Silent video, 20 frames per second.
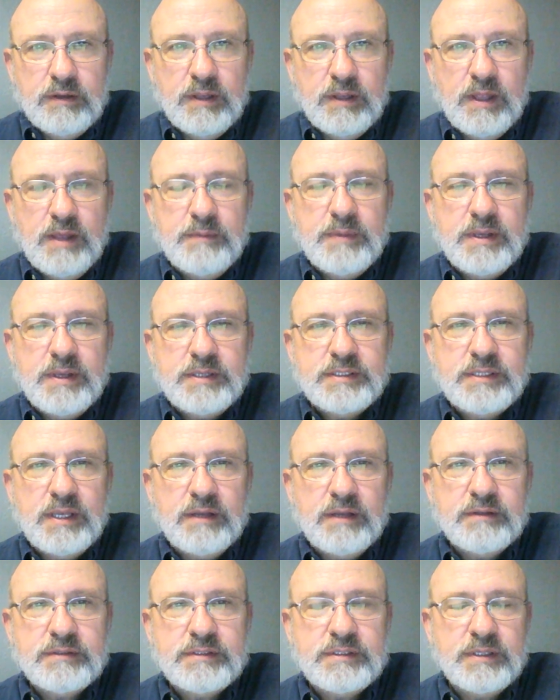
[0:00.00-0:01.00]
Now that may
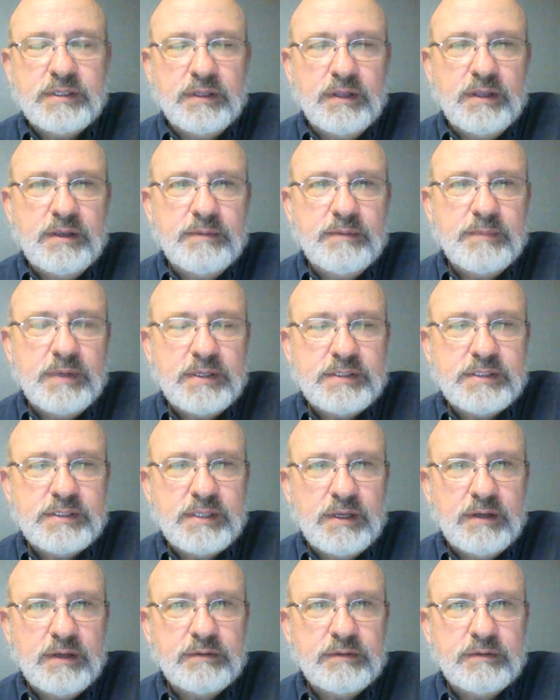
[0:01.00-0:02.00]
sound silly, it may
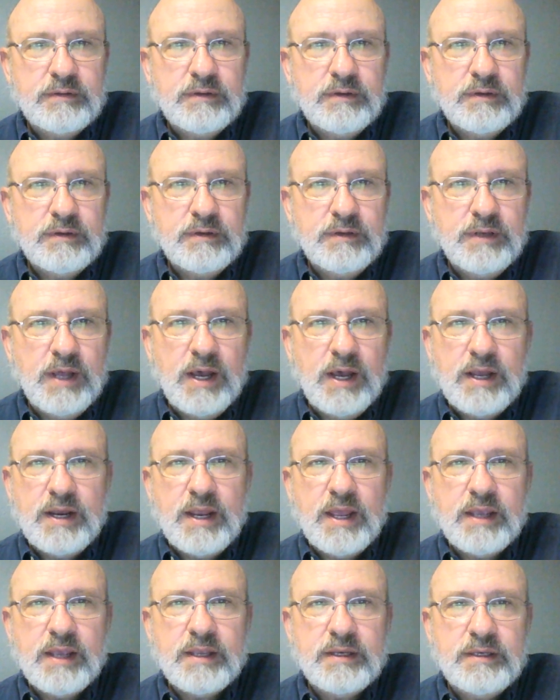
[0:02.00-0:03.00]
sound
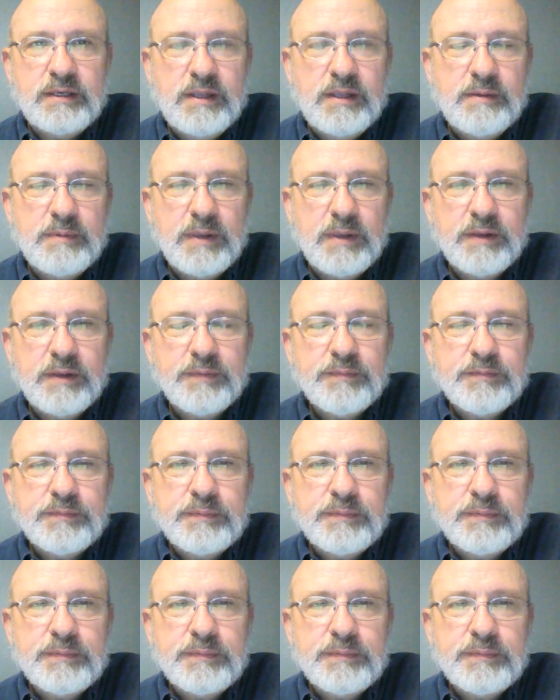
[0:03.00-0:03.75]
non-academic,